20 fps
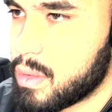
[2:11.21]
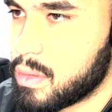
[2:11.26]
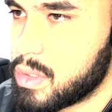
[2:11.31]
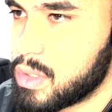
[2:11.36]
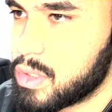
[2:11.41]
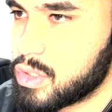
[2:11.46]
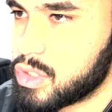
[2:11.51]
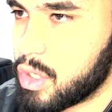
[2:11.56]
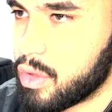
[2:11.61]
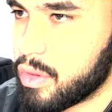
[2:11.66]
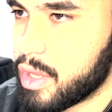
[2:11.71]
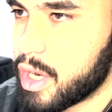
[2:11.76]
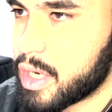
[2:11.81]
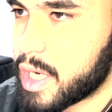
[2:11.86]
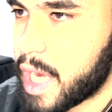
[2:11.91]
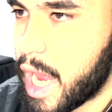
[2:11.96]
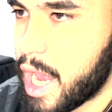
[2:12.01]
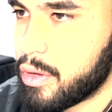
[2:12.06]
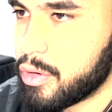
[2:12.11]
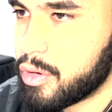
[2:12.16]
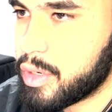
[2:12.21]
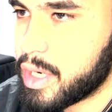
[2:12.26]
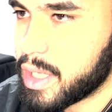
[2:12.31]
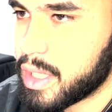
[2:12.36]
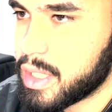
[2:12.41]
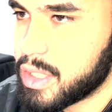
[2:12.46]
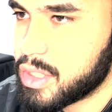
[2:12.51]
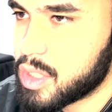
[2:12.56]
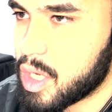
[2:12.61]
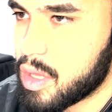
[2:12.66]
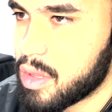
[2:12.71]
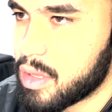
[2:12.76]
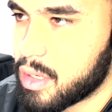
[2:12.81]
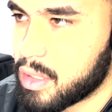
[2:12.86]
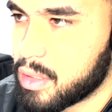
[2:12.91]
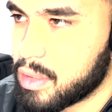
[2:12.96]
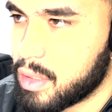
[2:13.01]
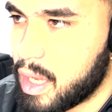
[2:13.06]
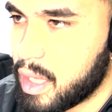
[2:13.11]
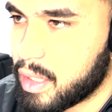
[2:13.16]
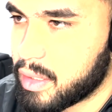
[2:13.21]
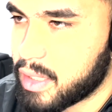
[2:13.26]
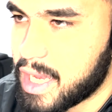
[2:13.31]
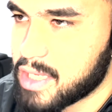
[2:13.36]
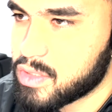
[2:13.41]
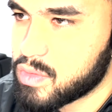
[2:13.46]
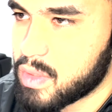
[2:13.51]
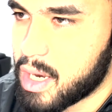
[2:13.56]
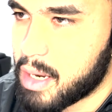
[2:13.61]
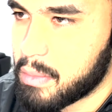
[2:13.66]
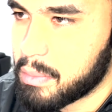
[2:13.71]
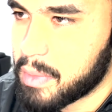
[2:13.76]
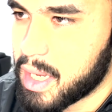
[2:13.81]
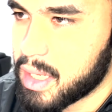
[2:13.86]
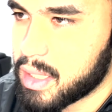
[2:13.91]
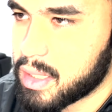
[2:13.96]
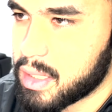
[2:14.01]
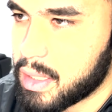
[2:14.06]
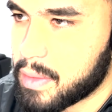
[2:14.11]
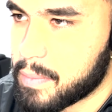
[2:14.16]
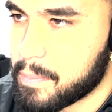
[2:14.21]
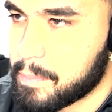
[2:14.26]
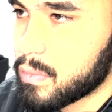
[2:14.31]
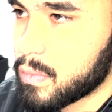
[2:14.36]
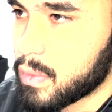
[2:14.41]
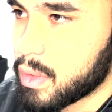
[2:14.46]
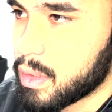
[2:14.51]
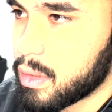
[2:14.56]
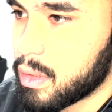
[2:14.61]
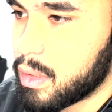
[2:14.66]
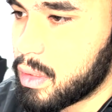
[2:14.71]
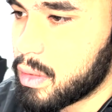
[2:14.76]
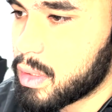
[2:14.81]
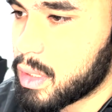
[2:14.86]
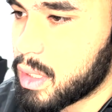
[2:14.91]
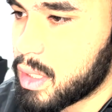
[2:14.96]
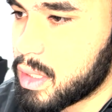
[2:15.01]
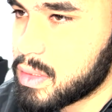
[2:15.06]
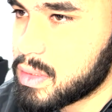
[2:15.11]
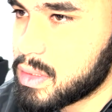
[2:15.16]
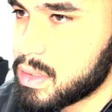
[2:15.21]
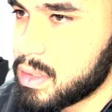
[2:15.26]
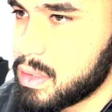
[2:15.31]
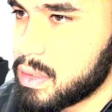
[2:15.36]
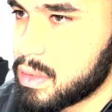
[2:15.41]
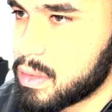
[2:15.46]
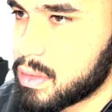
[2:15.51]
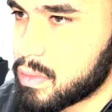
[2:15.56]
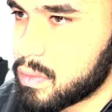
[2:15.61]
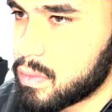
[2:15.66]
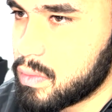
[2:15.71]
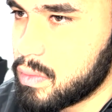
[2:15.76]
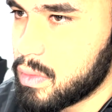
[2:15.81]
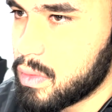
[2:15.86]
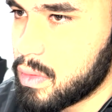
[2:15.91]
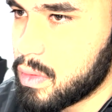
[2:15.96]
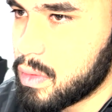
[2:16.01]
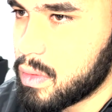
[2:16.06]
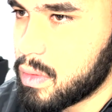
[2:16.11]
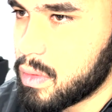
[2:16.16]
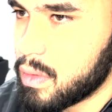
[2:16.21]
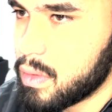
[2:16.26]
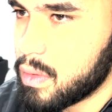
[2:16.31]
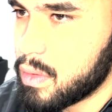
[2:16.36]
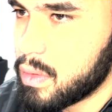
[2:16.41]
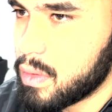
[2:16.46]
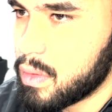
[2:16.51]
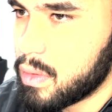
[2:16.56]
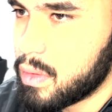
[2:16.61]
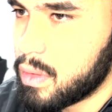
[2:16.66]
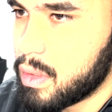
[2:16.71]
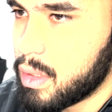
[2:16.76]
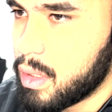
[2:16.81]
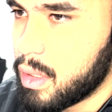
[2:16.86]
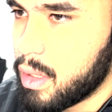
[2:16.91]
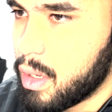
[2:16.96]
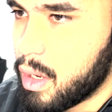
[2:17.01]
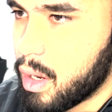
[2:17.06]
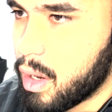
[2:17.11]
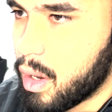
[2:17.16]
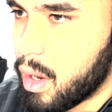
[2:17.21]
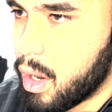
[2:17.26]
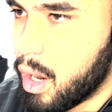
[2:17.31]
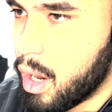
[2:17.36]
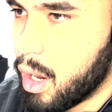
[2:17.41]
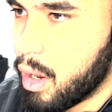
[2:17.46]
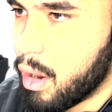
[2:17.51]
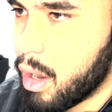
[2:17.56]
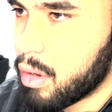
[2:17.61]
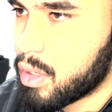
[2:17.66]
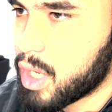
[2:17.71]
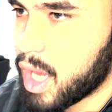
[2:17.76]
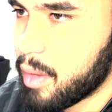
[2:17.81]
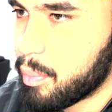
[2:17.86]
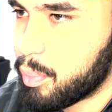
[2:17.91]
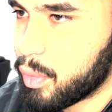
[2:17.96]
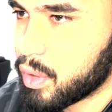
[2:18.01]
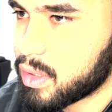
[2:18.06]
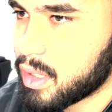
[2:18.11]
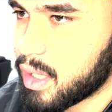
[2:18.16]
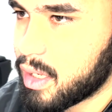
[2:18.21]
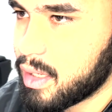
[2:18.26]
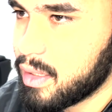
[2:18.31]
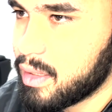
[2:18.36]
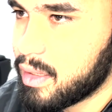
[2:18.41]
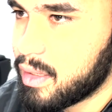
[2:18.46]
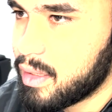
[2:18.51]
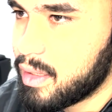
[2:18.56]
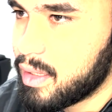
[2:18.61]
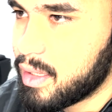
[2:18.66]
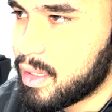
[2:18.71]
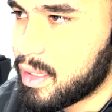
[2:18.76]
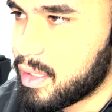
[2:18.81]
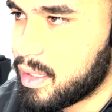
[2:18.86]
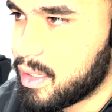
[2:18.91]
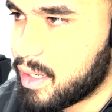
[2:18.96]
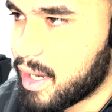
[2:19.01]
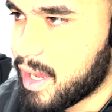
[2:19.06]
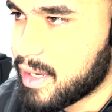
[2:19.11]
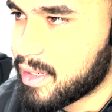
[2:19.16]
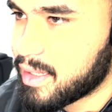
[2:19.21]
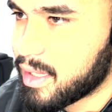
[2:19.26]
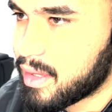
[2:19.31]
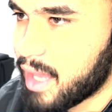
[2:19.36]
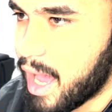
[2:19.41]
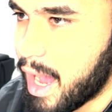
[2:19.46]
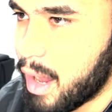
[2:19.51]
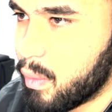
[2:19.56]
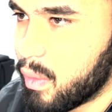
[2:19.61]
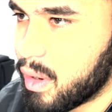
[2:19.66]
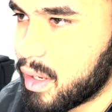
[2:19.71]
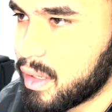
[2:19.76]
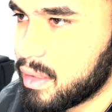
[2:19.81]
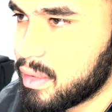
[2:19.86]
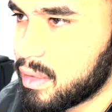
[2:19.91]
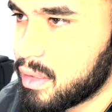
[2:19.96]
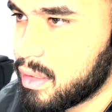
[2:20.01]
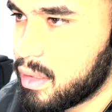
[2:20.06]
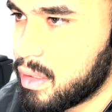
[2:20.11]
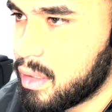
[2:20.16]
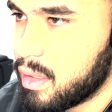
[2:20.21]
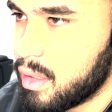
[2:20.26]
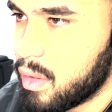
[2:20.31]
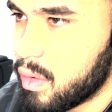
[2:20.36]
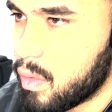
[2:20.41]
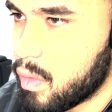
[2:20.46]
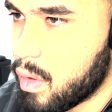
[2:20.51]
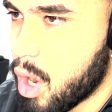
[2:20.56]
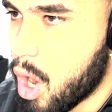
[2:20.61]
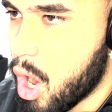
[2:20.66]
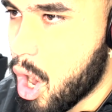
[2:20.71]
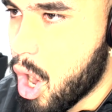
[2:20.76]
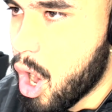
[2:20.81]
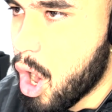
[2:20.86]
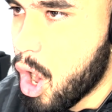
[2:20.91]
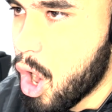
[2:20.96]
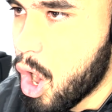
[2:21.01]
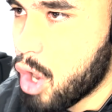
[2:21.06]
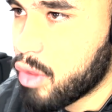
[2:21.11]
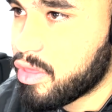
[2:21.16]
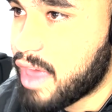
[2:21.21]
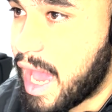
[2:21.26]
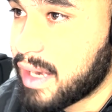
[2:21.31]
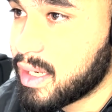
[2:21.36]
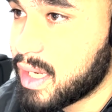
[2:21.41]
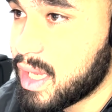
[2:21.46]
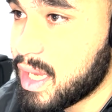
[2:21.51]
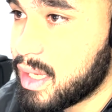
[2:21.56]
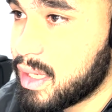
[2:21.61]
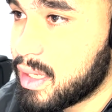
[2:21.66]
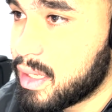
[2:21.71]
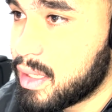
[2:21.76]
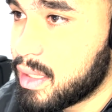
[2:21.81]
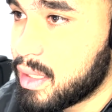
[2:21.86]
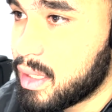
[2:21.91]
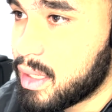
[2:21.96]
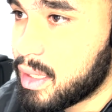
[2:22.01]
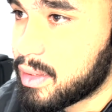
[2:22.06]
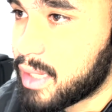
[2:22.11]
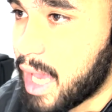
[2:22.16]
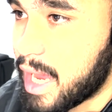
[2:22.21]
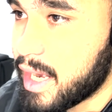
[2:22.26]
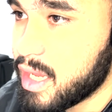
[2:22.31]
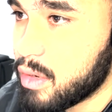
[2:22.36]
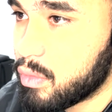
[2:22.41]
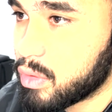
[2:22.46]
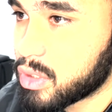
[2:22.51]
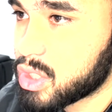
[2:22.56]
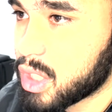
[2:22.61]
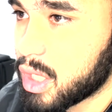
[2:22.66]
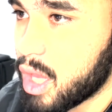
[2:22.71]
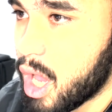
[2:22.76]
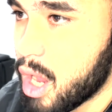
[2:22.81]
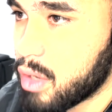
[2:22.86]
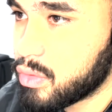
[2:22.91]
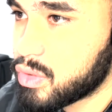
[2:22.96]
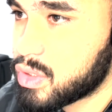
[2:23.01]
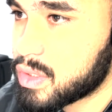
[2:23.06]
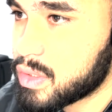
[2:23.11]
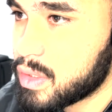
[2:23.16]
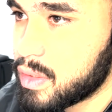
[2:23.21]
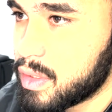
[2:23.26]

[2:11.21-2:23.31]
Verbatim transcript: So they're countering each other. That's what I'm liking. Okay, Izzy. Woo! Oh, okay, Poatan. He landed that one. Woo! That knee! That knee was close.